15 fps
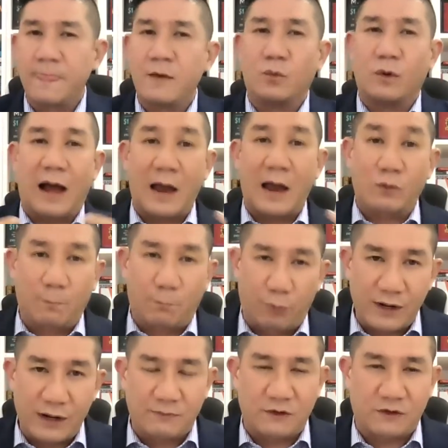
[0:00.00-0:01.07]
Well, I will
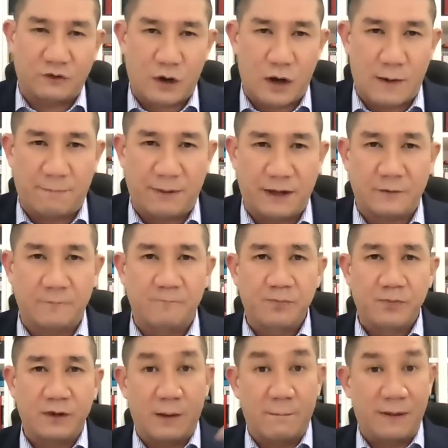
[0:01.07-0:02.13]
bring up the topic
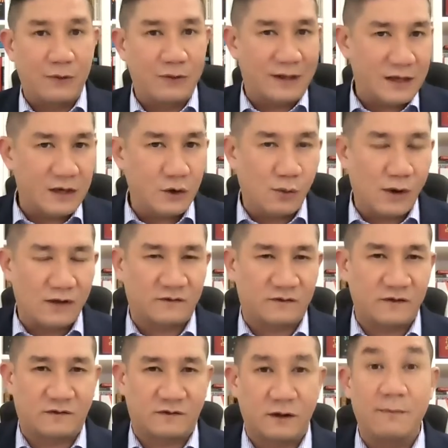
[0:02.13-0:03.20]
about E O S
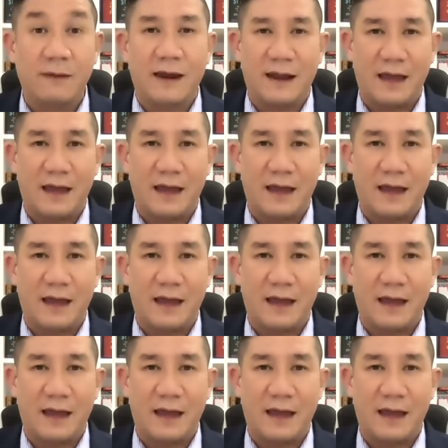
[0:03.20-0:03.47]
system and